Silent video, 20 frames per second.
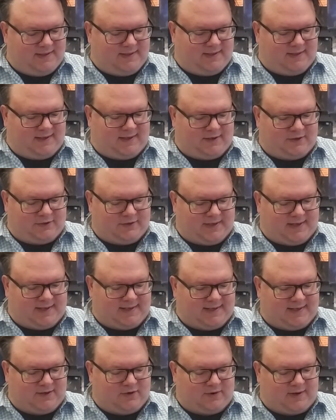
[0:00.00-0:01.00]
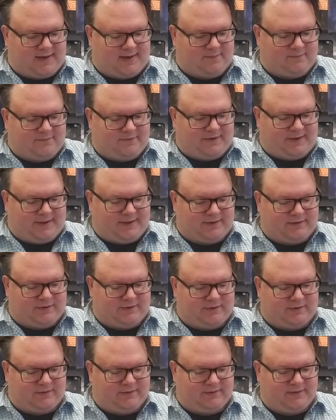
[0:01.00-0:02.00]
180 gram
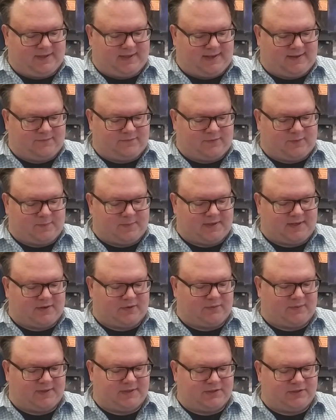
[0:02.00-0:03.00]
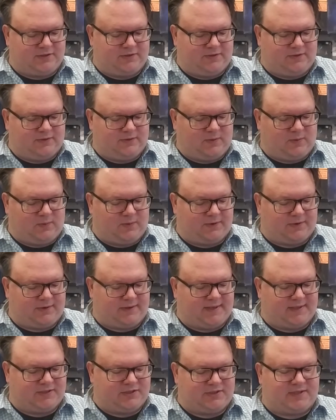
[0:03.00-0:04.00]
vinyl, cut from the original quarter
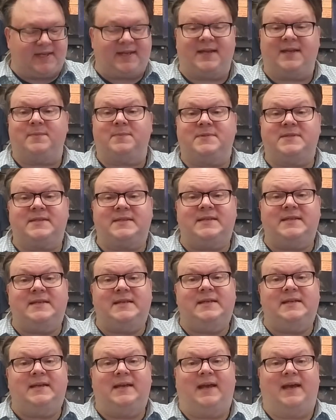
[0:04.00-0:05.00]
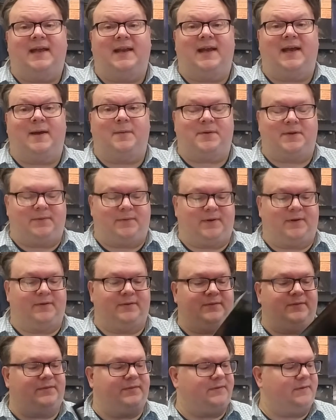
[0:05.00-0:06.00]
inch tapes at Abbey
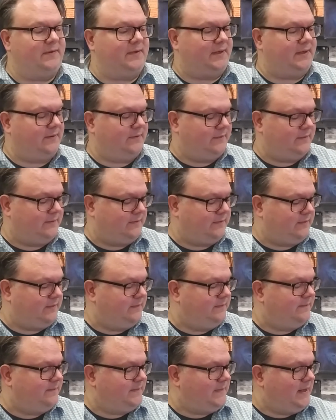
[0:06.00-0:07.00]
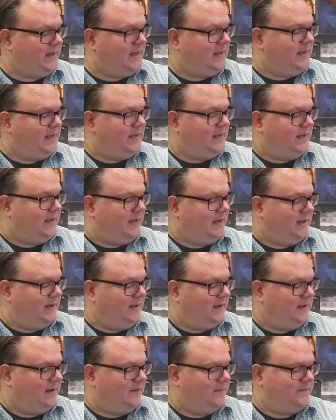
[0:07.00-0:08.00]
Road Studios.
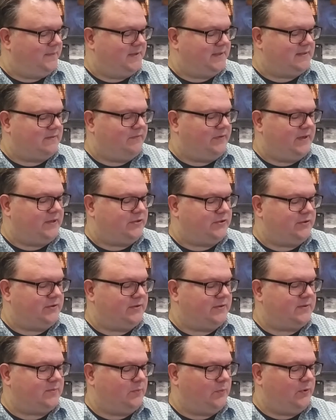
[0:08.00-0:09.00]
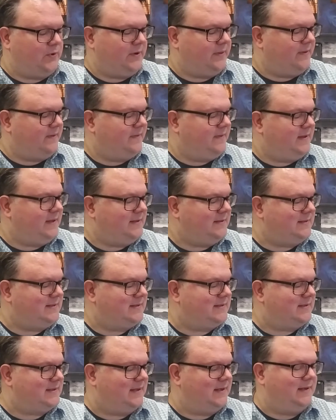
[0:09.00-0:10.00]
Um, this features More Than
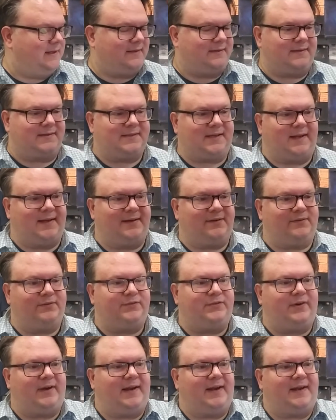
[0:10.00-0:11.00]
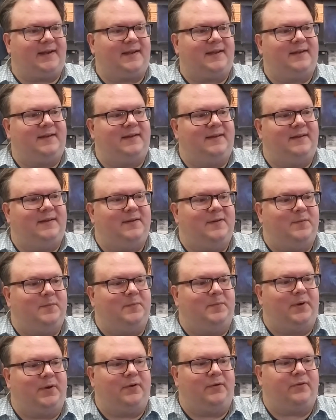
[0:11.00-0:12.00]
This and the title track,
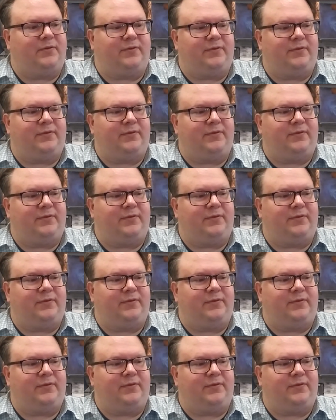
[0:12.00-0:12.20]
both